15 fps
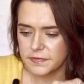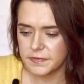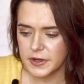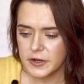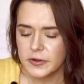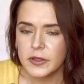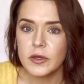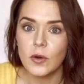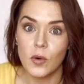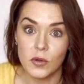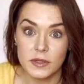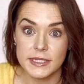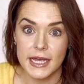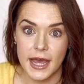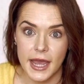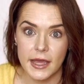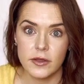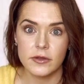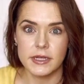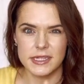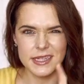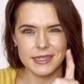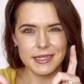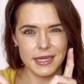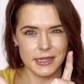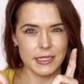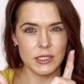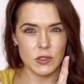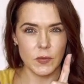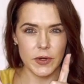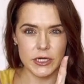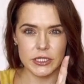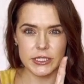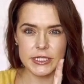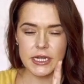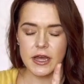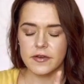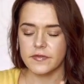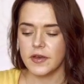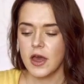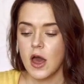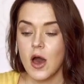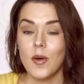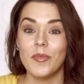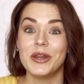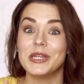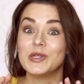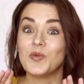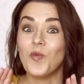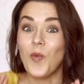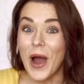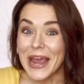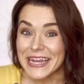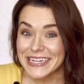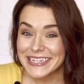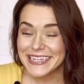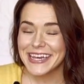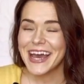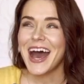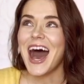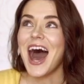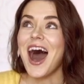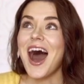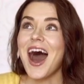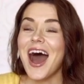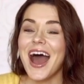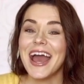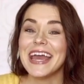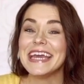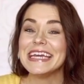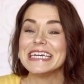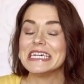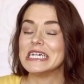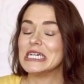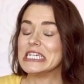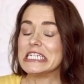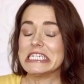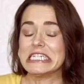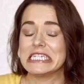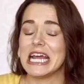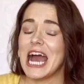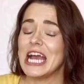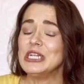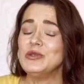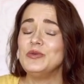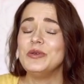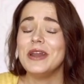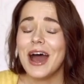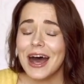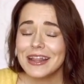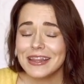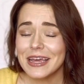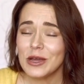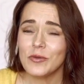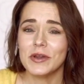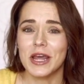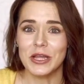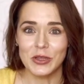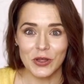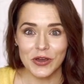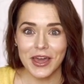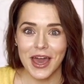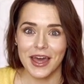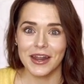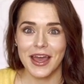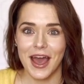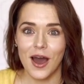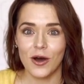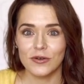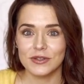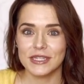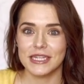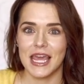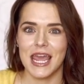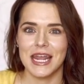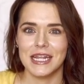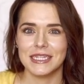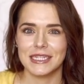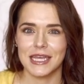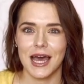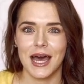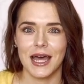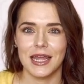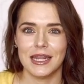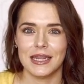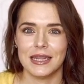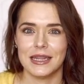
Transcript: fairly old tile, because it's like the square stuff, but it's white. I I do not like when I look at a house and it's got